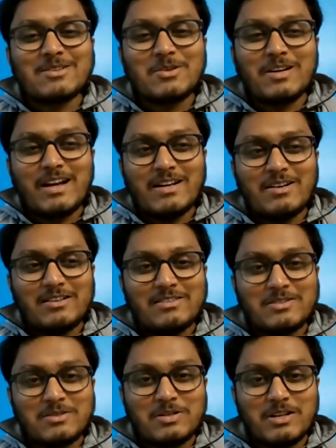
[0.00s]
so
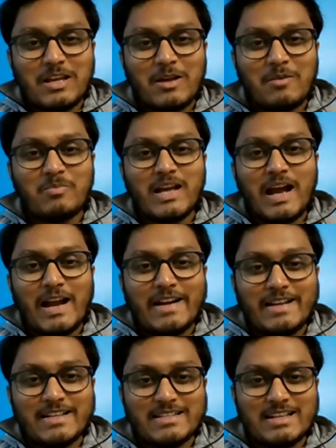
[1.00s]
and also gave me
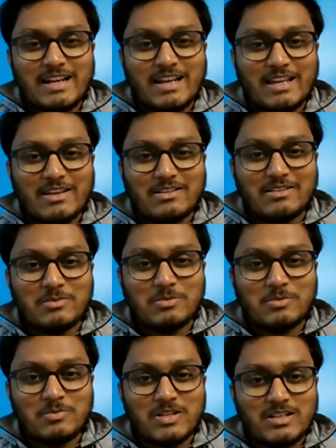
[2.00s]
ideas like
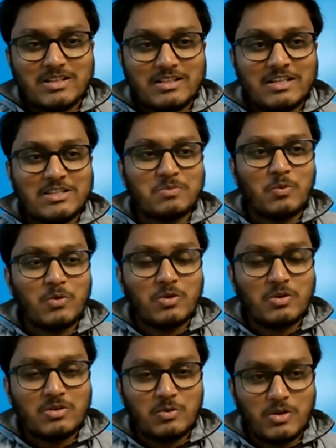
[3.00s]
uh, this
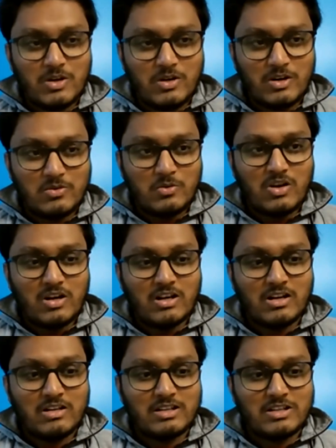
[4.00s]
book will not
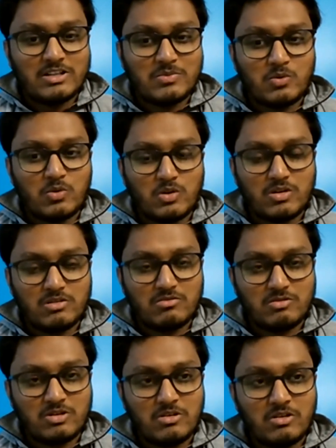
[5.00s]
work and this book
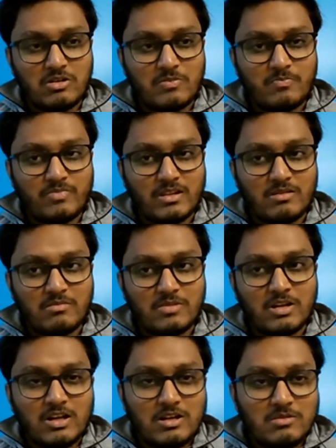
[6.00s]
uh, will not mm,
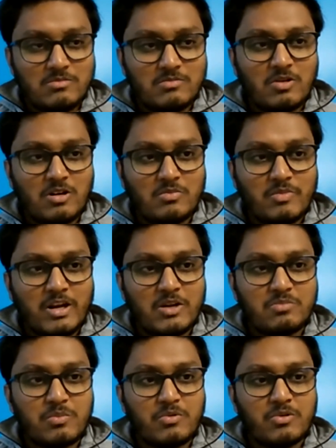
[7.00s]
not
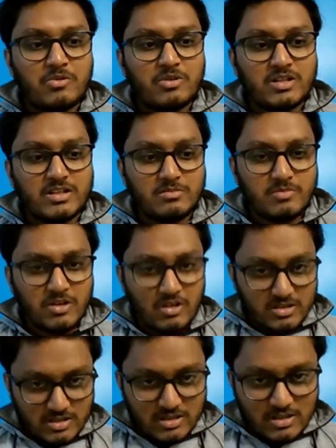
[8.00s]
many people will read
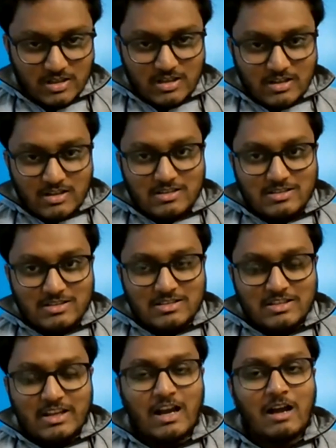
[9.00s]
because
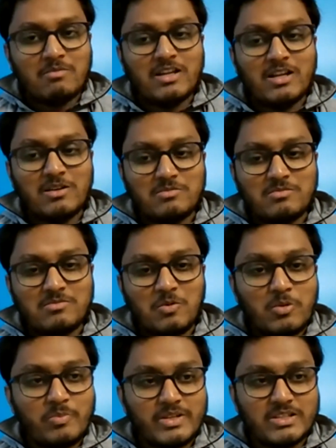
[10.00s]
uh, they have their
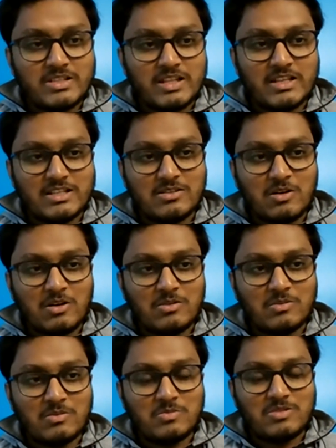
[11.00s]
own business
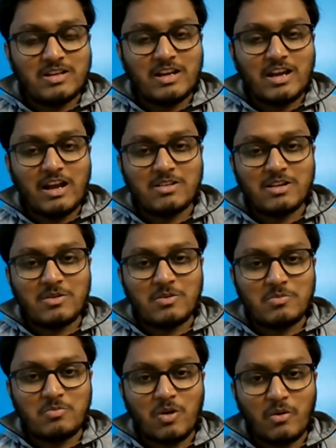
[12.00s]
or they have
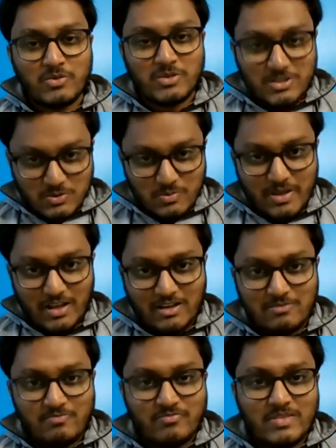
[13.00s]
their own profit to
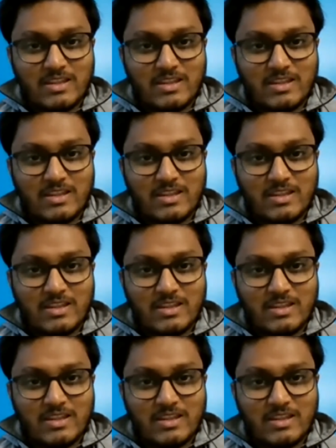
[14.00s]
make.